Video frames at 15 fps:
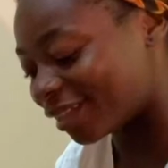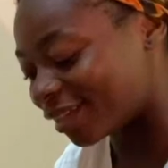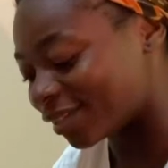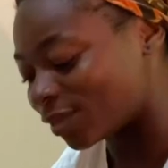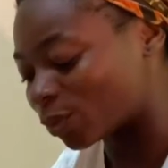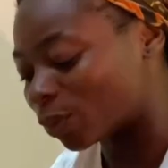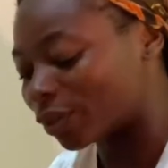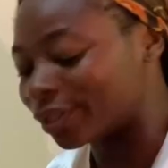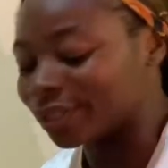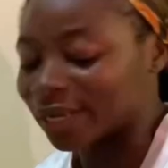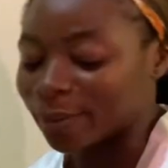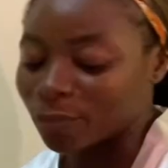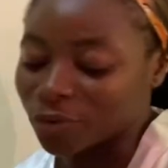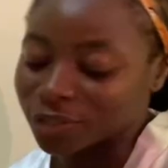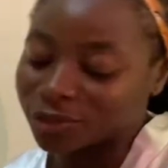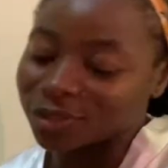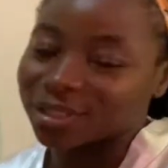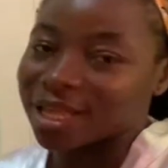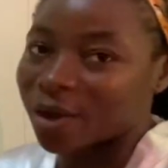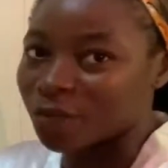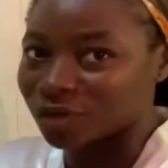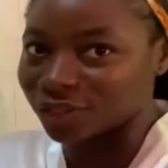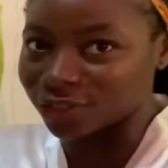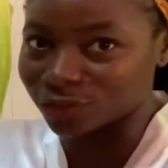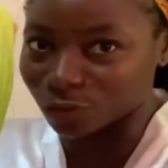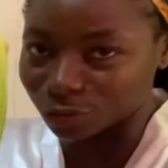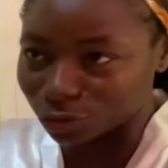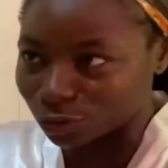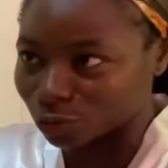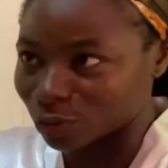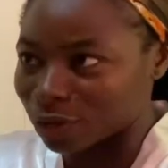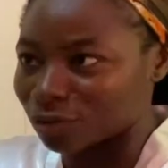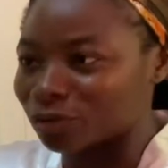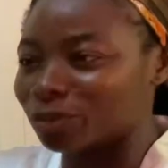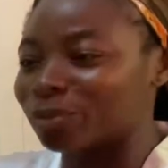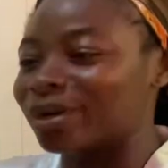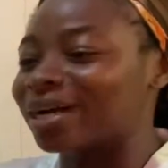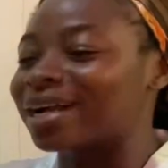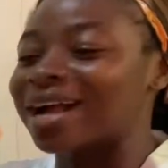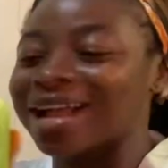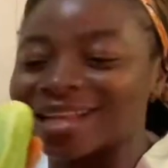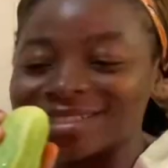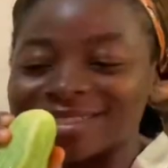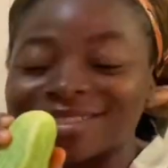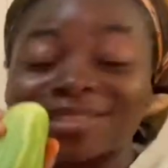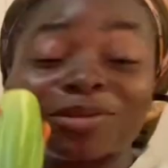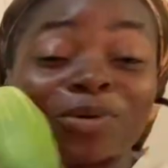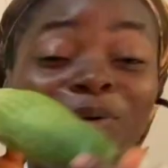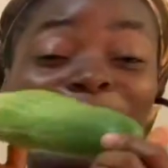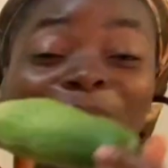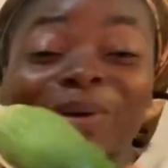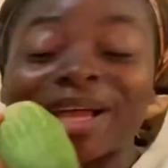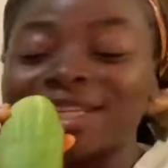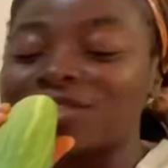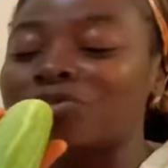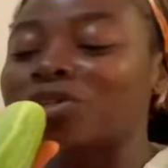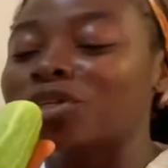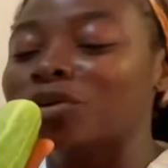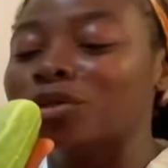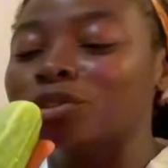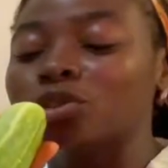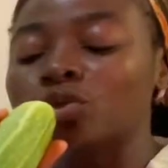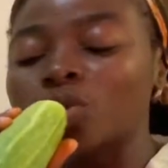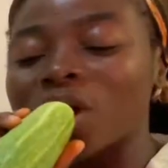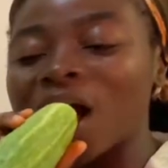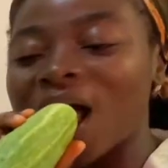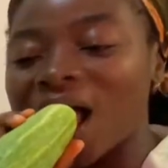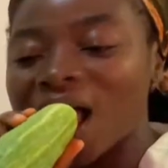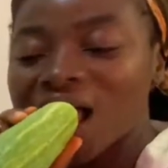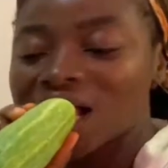and this one. I'm going to start with this unusual cucumber. Guys, this cucumber is really unusual.